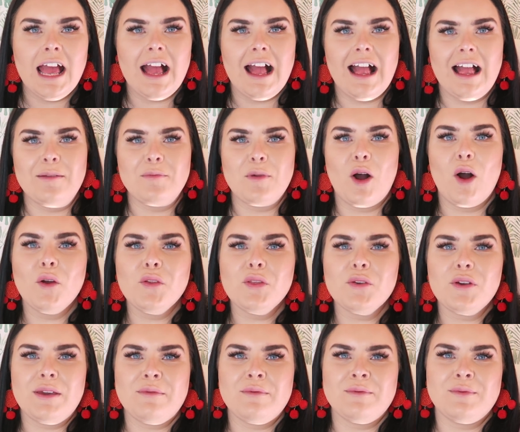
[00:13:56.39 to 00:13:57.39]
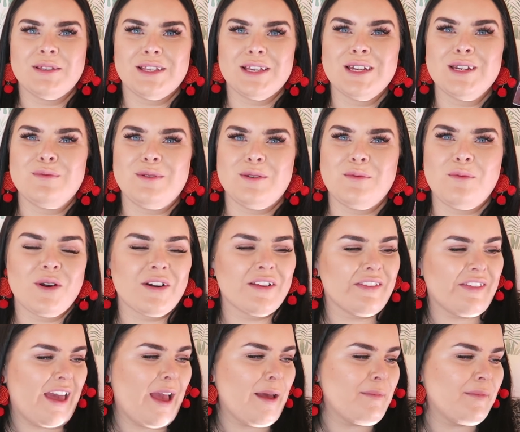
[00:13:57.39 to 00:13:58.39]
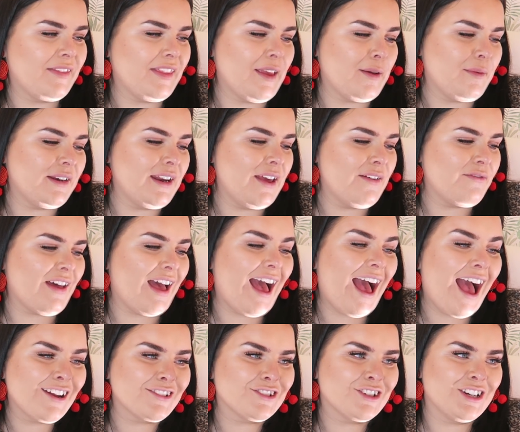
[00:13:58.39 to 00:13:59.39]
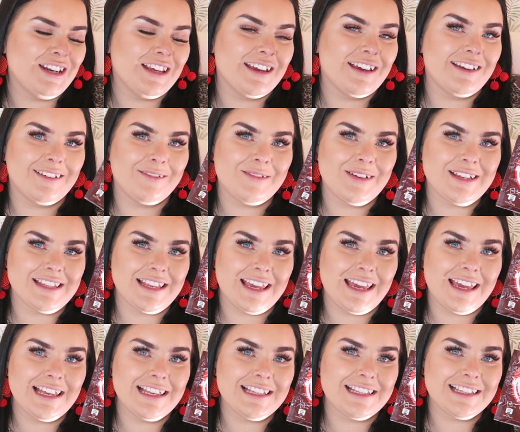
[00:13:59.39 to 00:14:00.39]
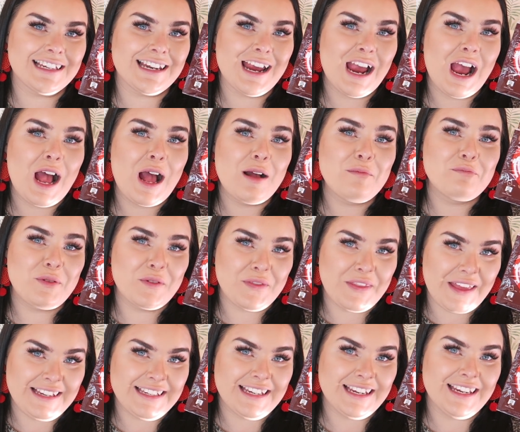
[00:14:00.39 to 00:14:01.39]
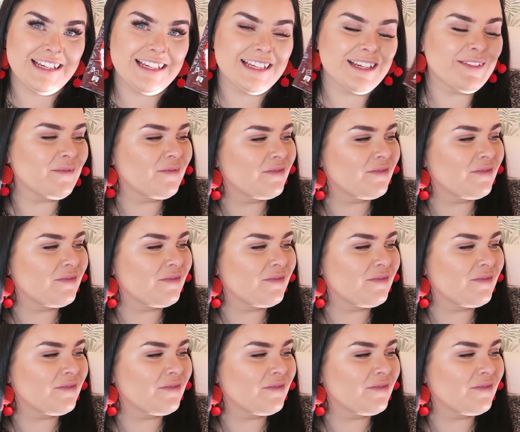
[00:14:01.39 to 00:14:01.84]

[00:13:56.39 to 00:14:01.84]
I thought it was going to be one of them and they were never actually going to exist, but they did,